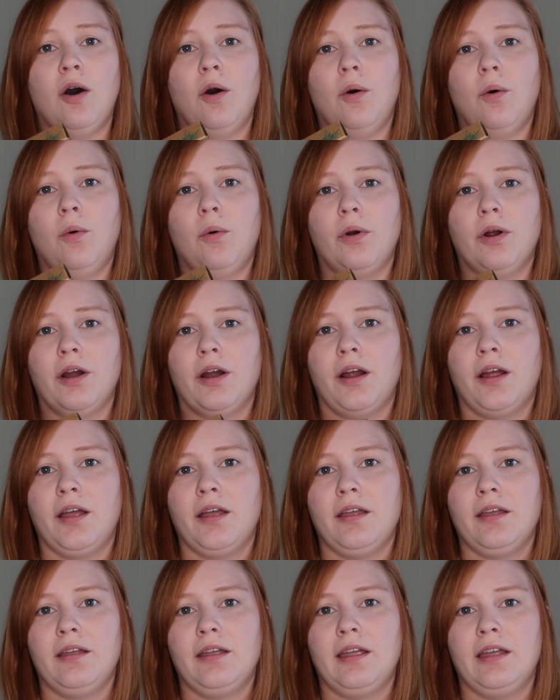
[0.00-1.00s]
Or
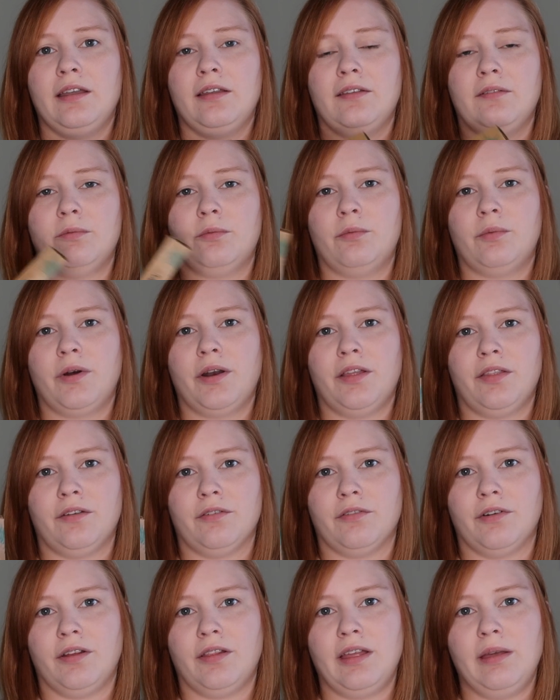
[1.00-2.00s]
in one of the
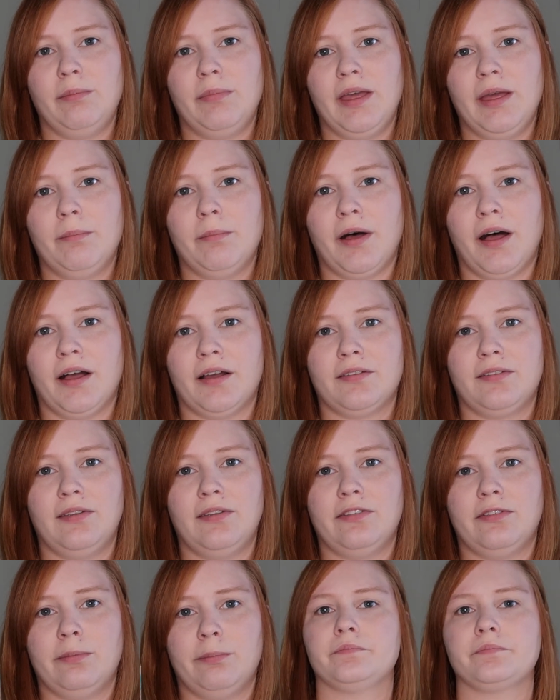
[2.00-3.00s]
really big boxes,